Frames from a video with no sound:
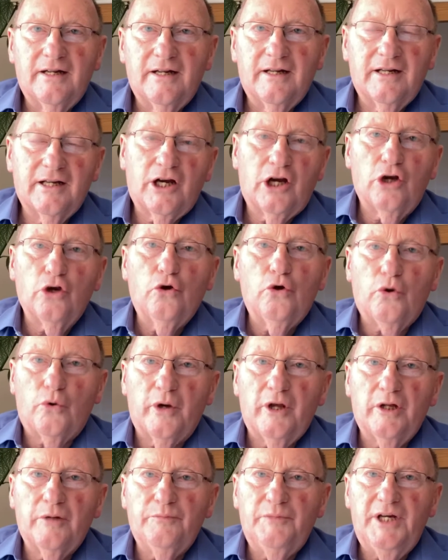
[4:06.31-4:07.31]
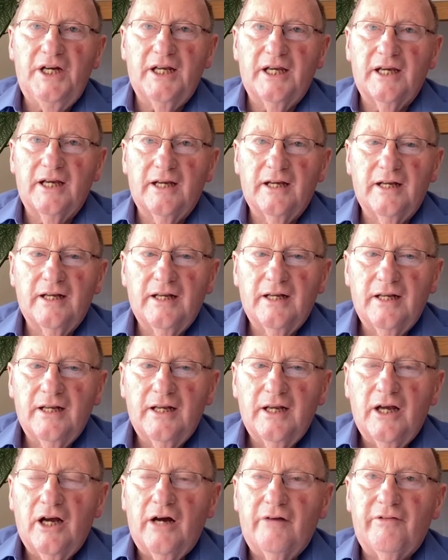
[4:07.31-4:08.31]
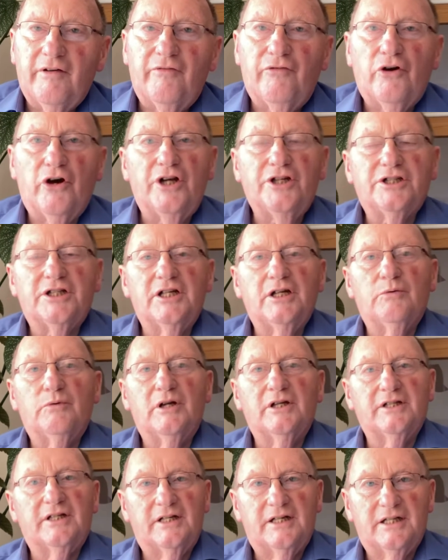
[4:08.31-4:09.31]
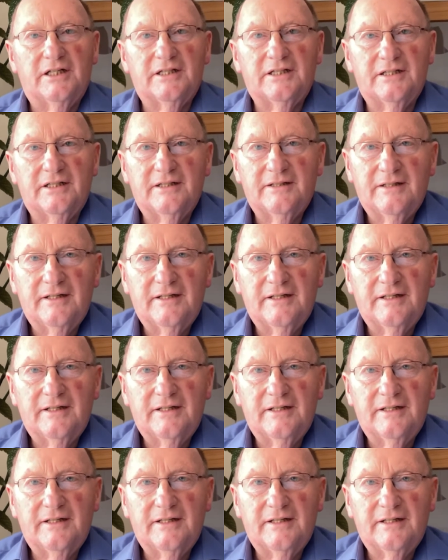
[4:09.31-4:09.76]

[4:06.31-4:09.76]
the colloquial meaning of a voice in the wilderness,